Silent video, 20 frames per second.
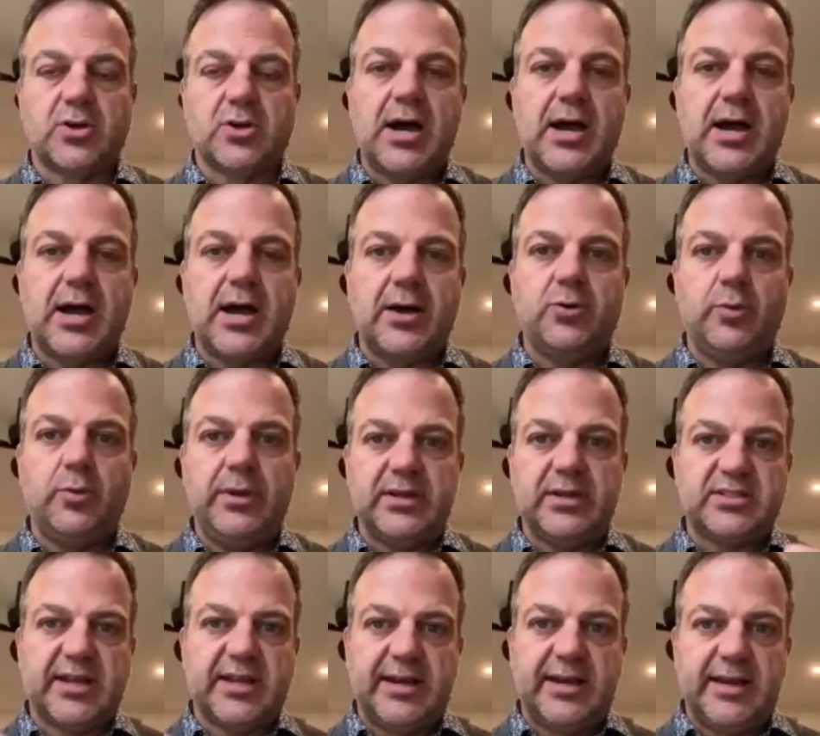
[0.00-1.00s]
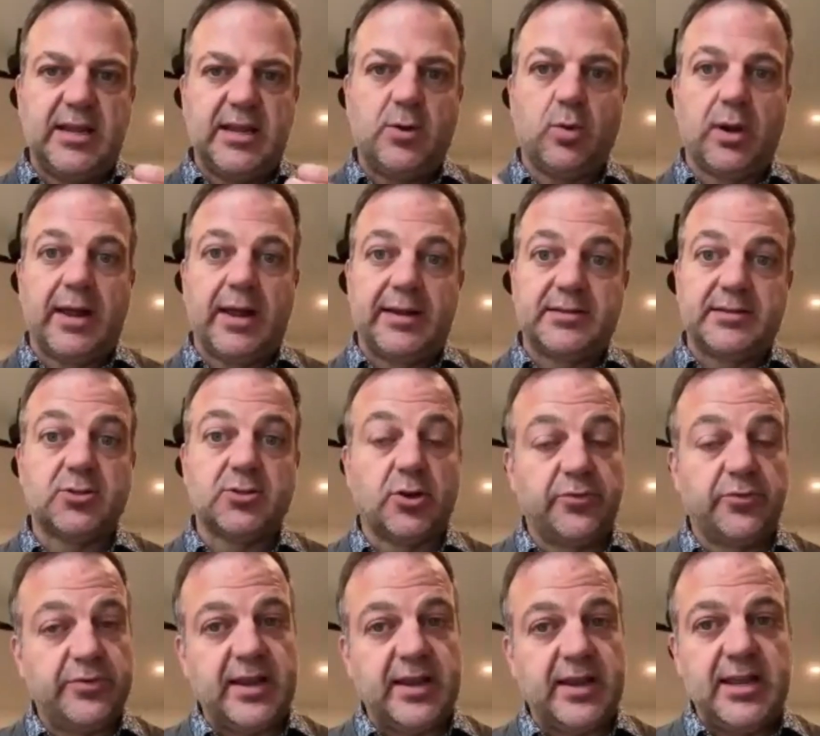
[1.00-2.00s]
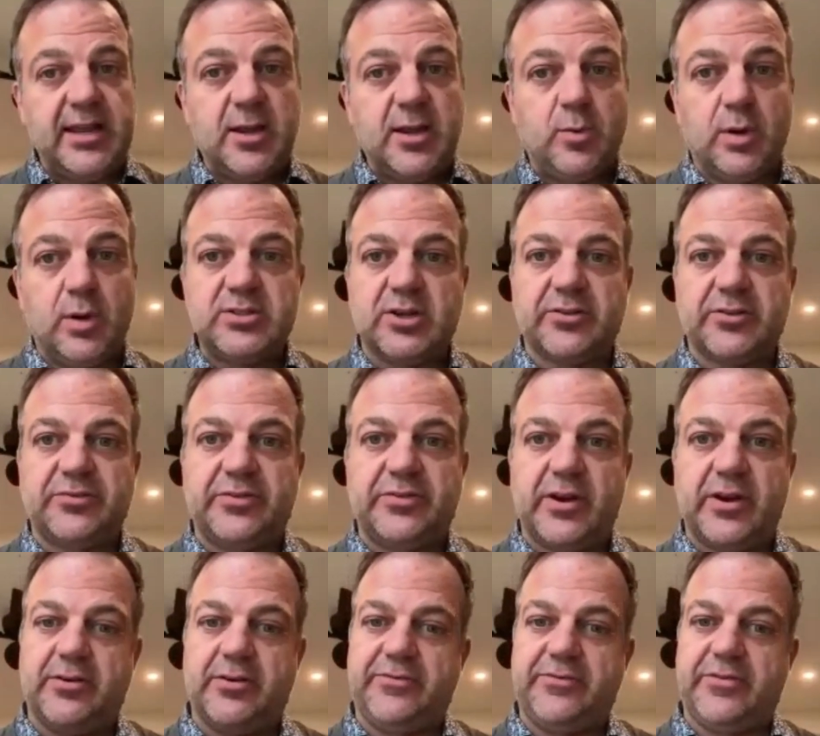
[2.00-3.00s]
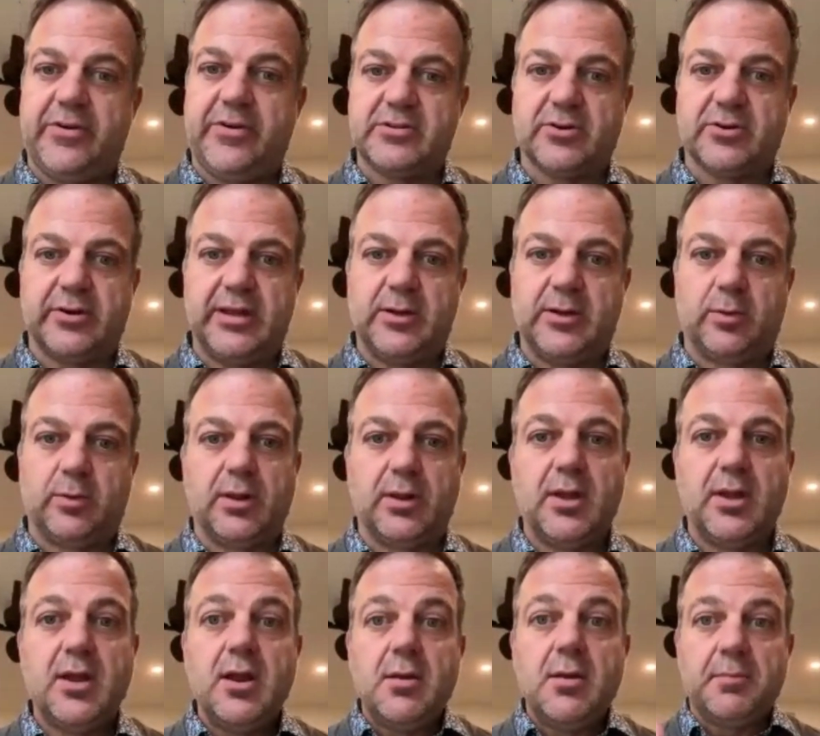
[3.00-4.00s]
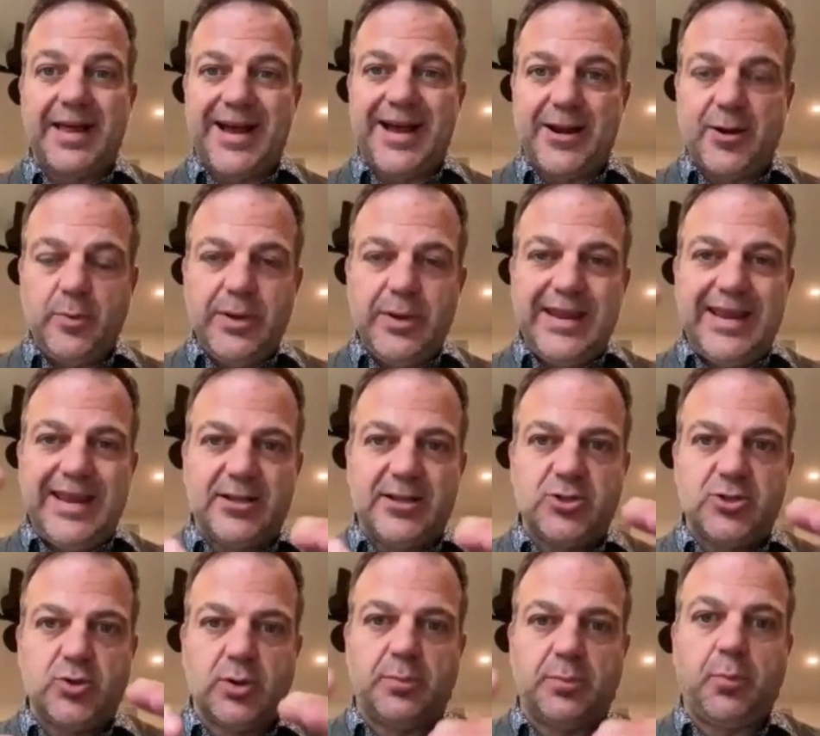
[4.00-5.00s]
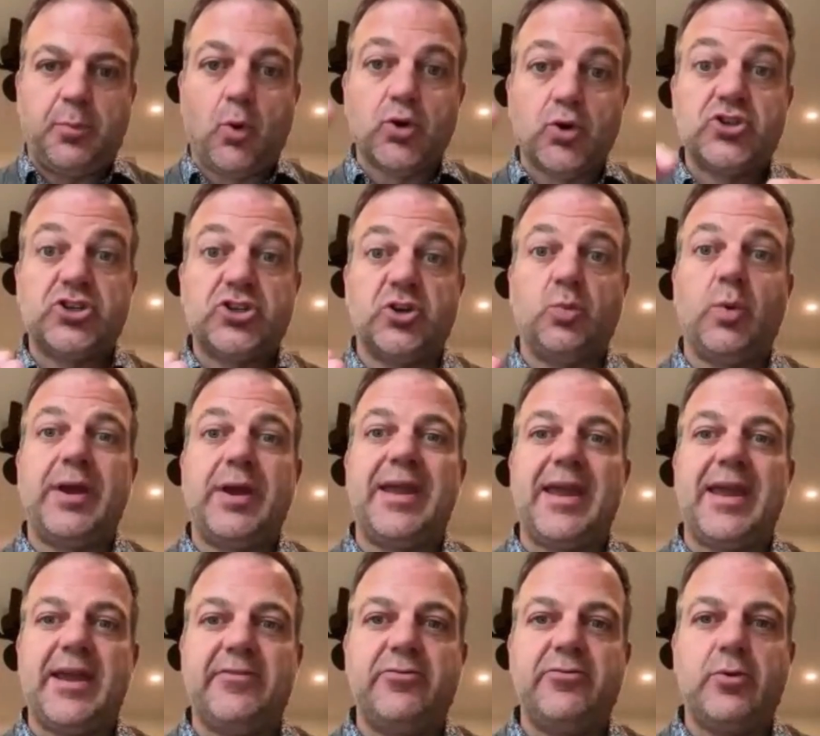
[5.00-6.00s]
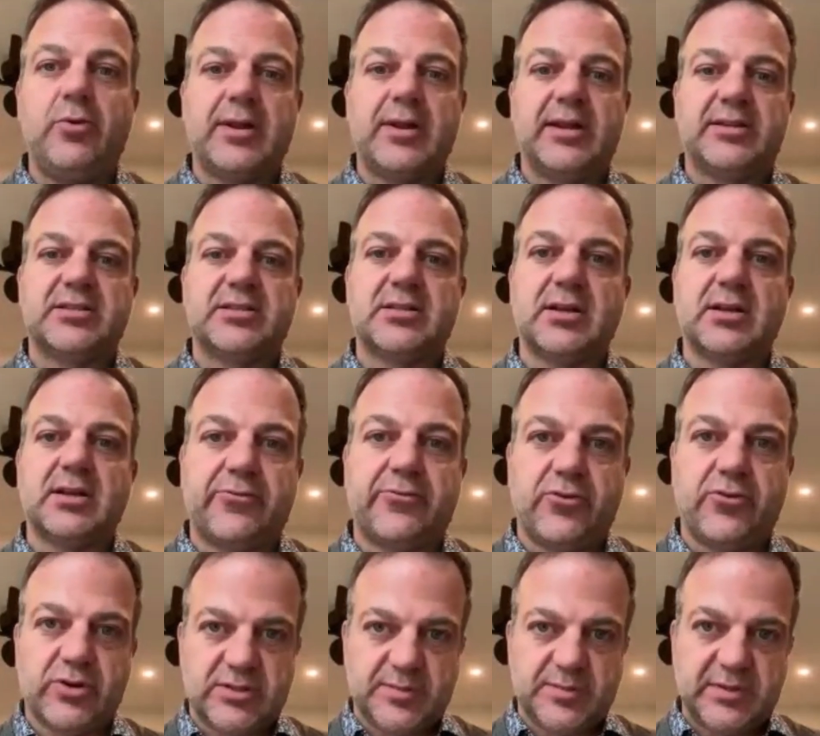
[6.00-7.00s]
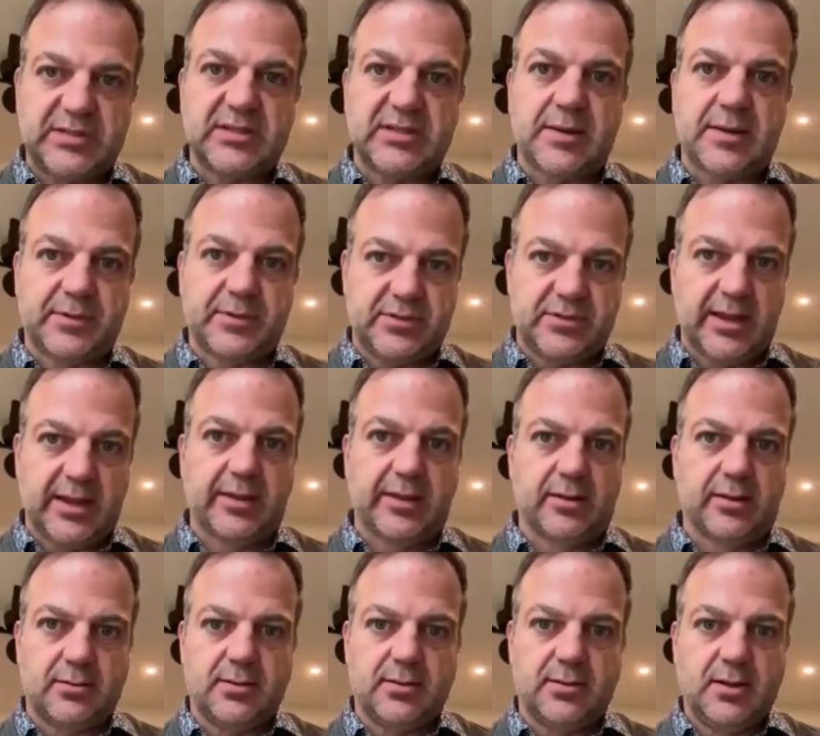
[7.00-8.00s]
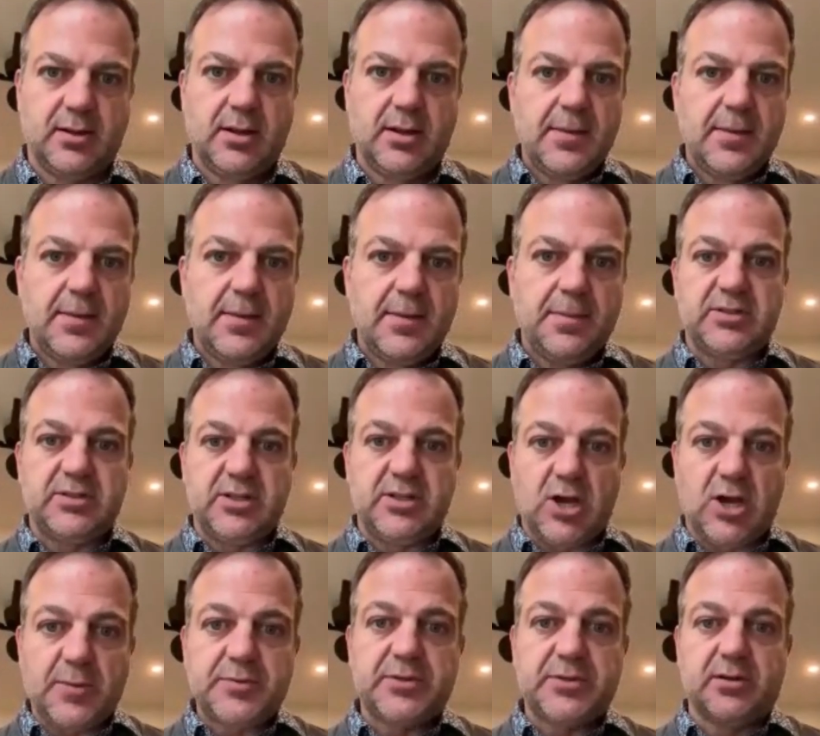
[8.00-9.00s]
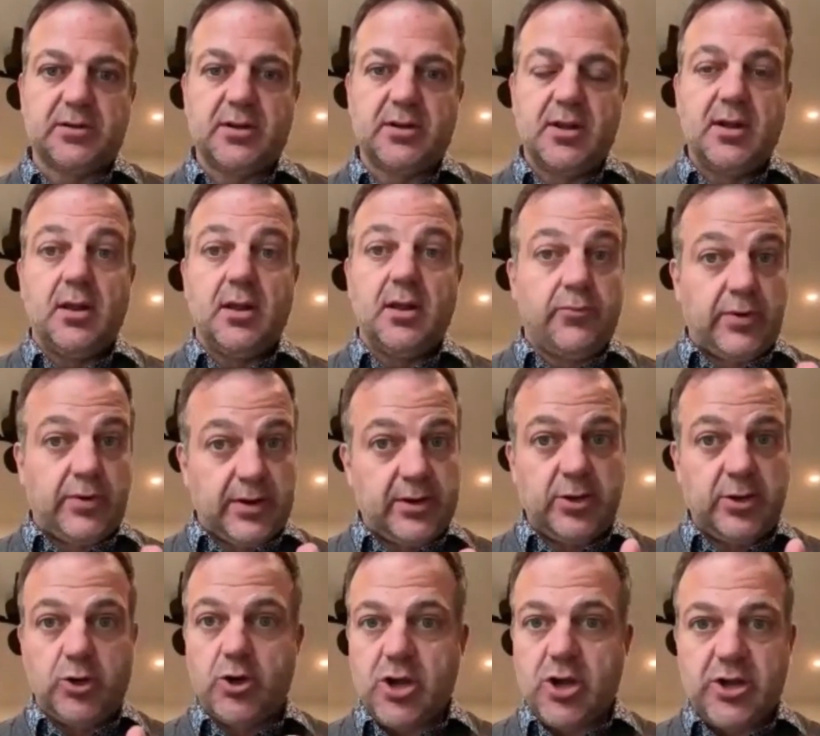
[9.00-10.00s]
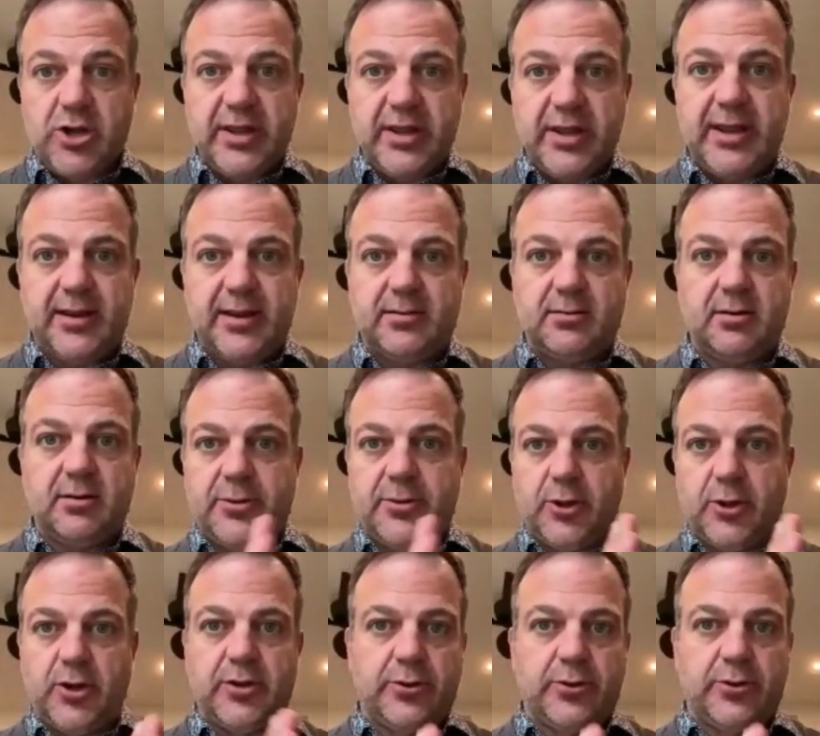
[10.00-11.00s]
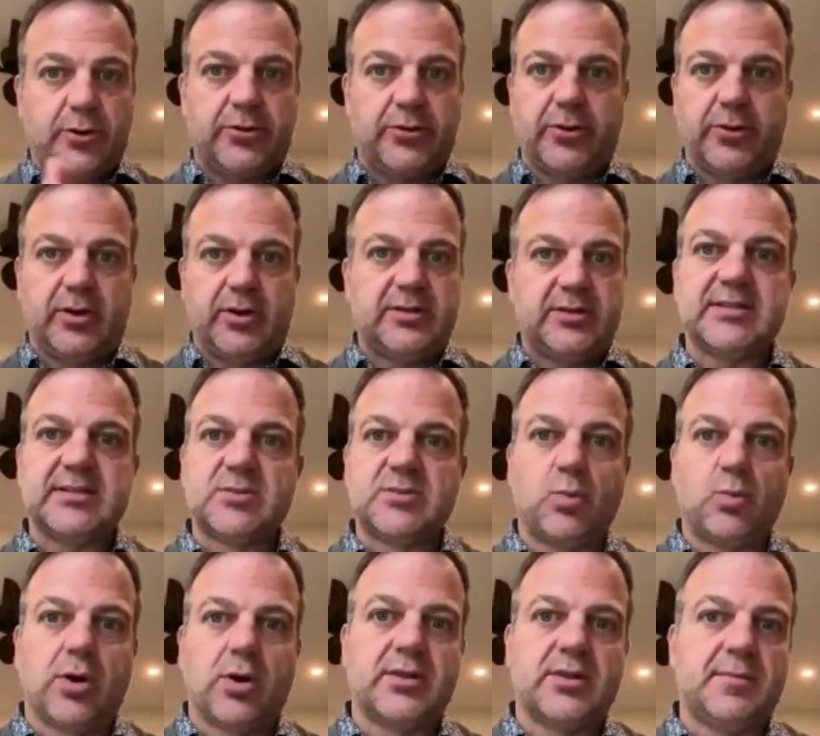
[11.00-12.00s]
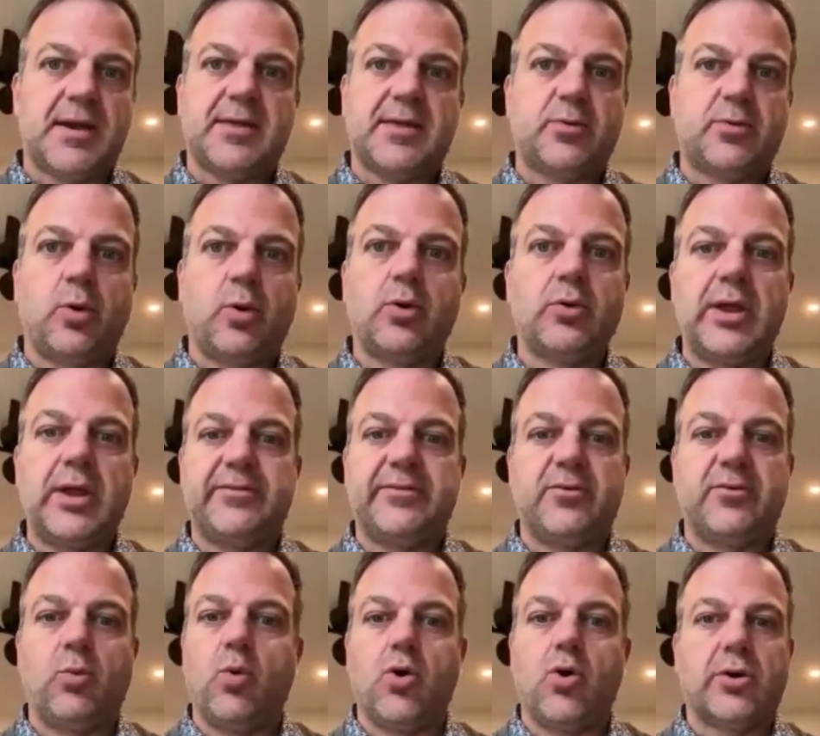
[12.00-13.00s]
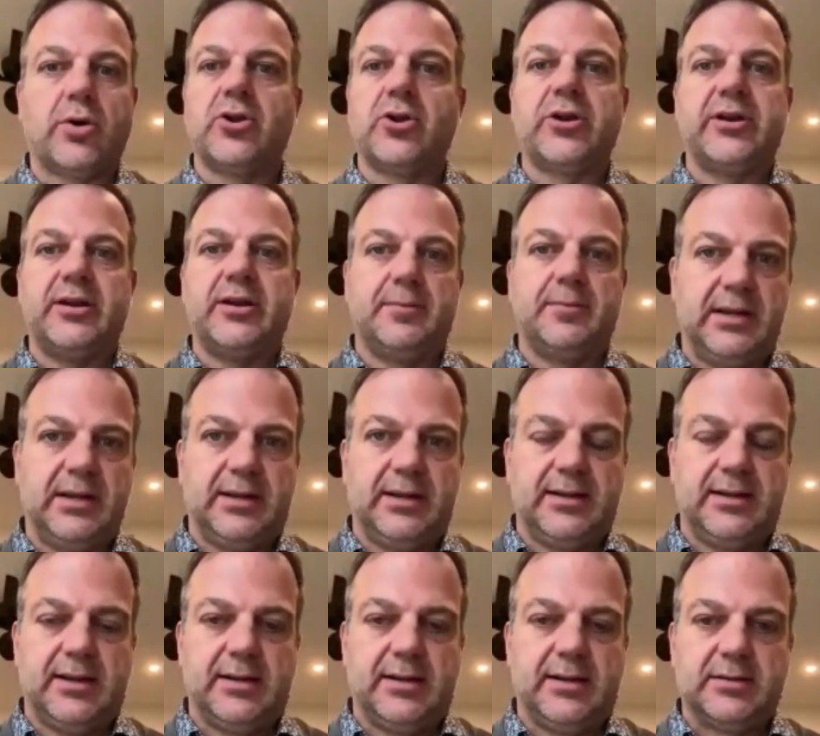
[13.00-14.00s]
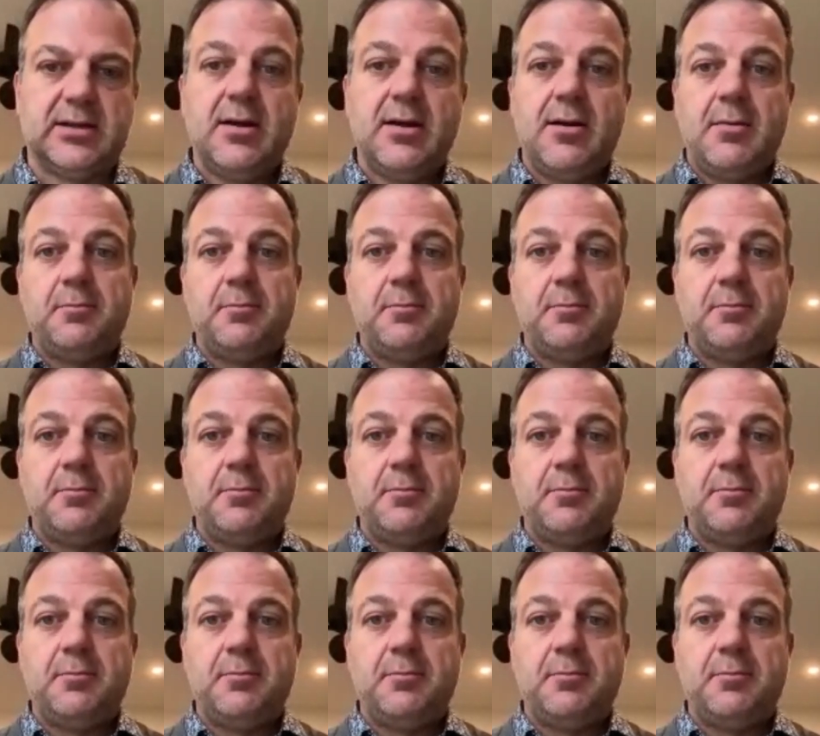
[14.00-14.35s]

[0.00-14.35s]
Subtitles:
Correct. So how do we estate equalize? Don't forget, equal is not fair and fair is not equal. But how do we get it to a portion where everyone can still have Christmas supper together? Because the option, right, you're not going to get a third. It doesn't work. The math won't ever work, not in a million years.